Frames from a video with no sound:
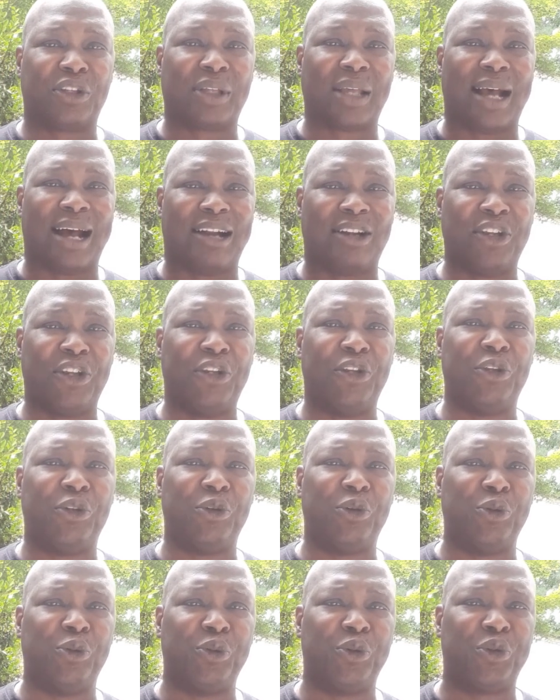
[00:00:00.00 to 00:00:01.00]
how to
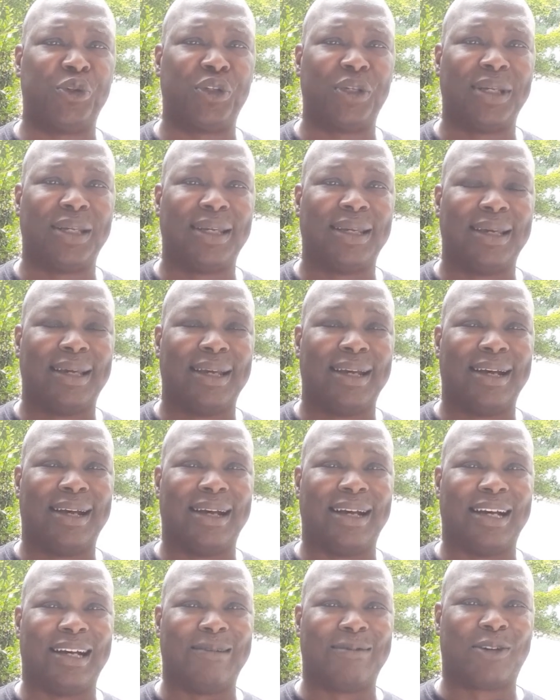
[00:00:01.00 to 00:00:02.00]
use
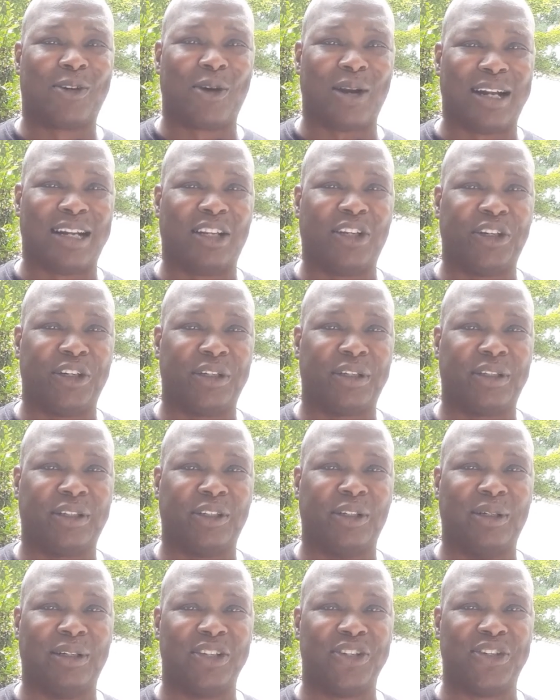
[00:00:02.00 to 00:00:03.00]
uh, credit
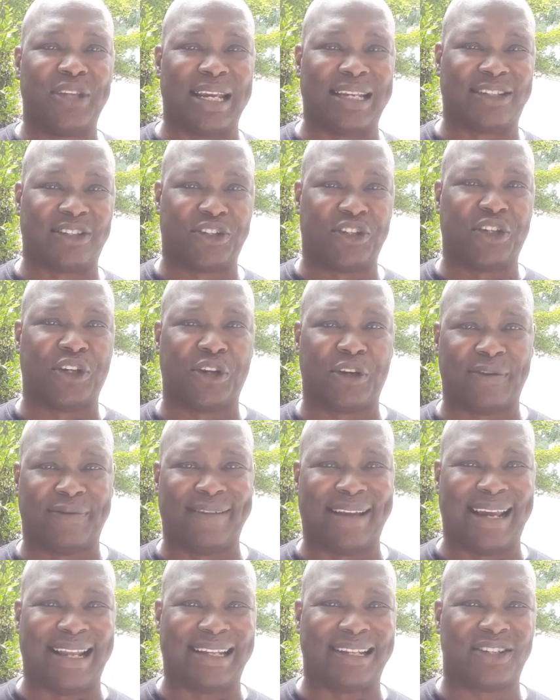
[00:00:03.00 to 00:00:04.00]
utilization to your
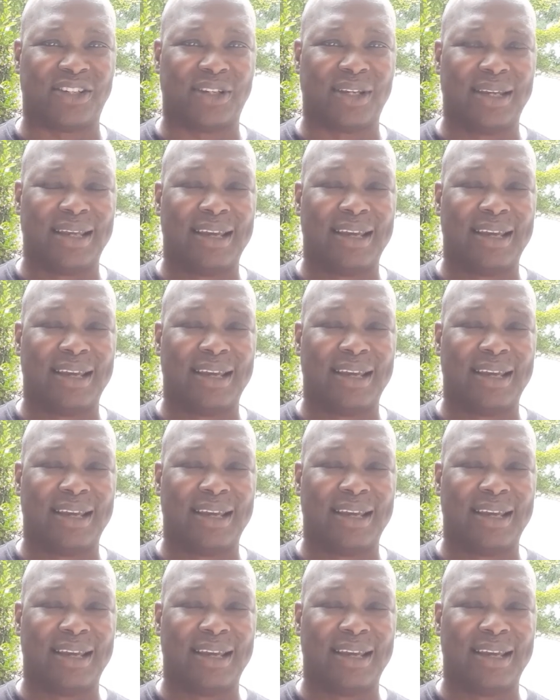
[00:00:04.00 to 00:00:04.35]
advantage,